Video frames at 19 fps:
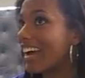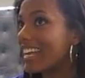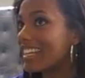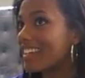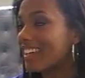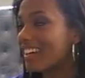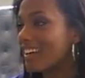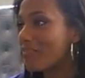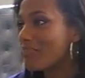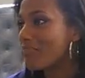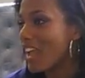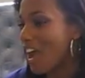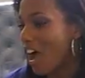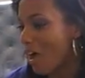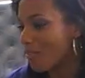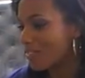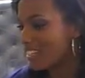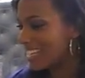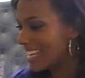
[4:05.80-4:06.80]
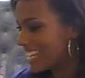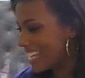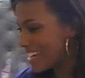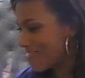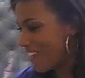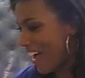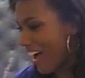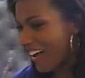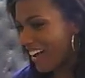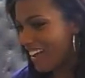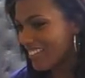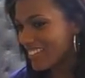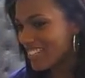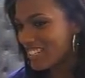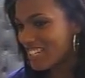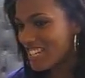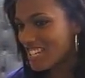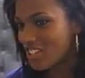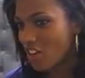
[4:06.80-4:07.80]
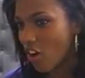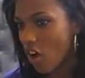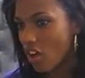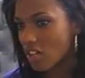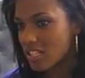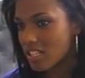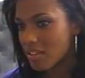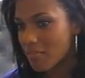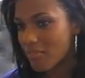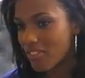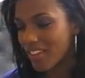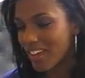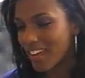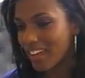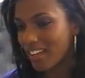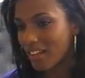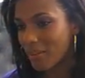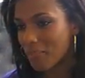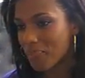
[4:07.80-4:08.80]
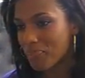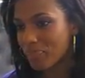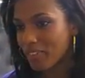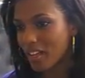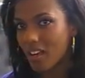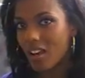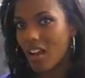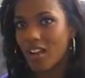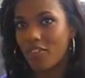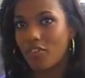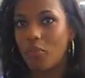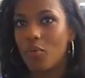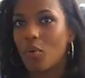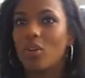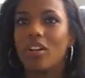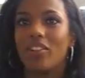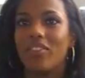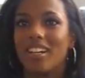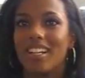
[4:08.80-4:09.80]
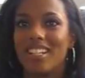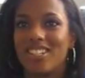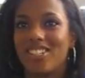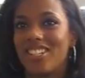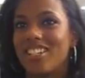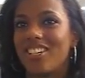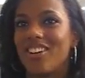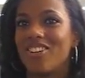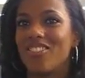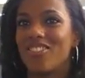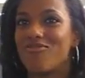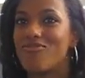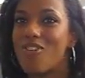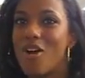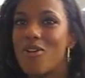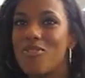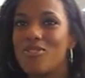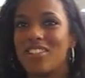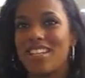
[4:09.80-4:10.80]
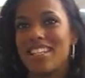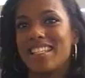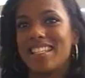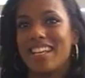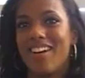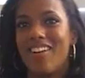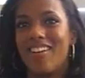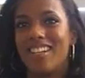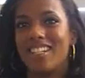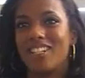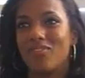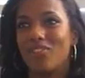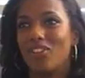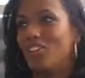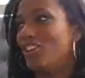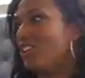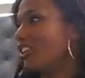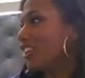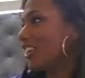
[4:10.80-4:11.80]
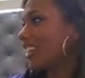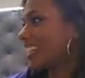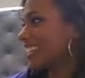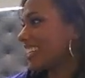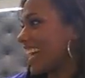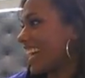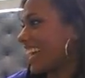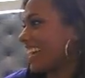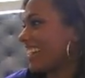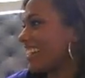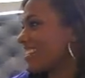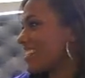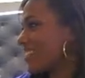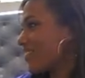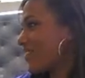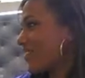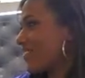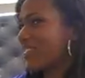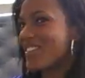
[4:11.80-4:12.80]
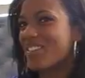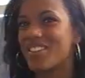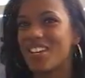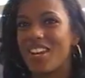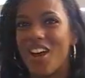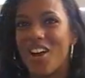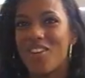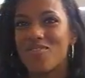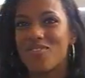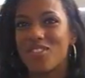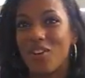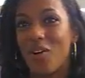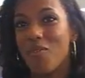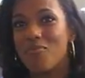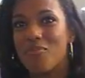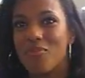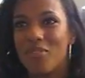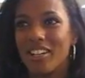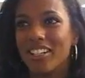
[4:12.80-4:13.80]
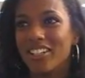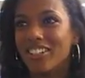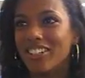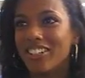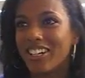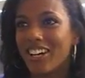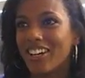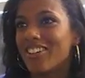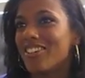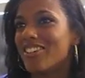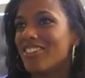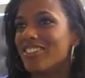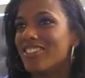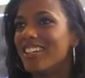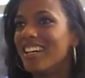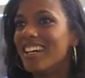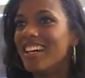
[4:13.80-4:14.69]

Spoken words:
that, I was thinking about her, and she's got something like from all of us. She's got Rose's kind of look, that kind of, you know, tomboy look going on,